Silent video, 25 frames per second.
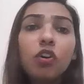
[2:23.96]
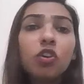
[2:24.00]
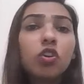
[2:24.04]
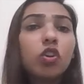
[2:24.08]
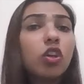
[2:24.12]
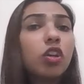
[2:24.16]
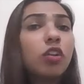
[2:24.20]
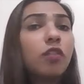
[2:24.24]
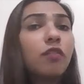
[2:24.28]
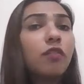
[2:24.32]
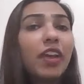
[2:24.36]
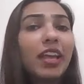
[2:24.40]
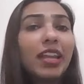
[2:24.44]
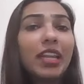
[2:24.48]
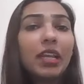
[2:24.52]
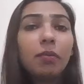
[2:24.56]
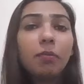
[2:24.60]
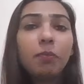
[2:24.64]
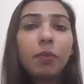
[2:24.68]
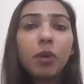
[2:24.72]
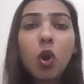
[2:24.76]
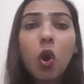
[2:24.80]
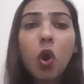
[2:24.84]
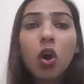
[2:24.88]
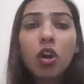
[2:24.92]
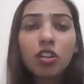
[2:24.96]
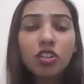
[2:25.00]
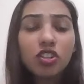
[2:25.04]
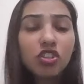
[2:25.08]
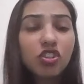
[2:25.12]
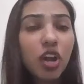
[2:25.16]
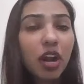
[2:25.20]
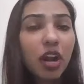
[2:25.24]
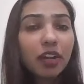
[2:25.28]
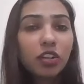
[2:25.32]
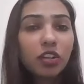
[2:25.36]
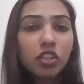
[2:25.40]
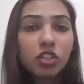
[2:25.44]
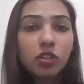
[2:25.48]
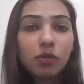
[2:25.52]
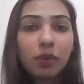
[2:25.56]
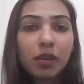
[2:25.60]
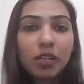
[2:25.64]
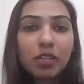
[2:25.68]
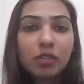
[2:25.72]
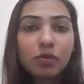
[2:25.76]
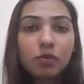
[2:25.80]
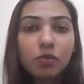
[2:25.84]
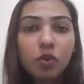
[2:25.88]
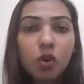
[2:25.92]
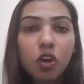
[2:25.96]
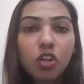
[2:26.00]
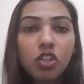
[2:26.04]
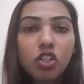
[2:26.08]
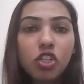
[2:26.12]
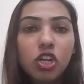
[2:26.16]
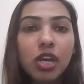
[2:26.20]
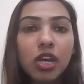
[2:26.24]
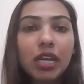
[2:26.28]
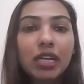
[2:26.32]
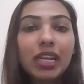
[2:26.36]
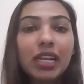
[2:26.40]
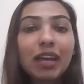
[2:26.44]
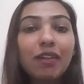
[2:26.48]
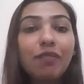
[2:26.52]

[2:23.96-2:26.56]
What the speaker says: worked on a very pure strategy based project.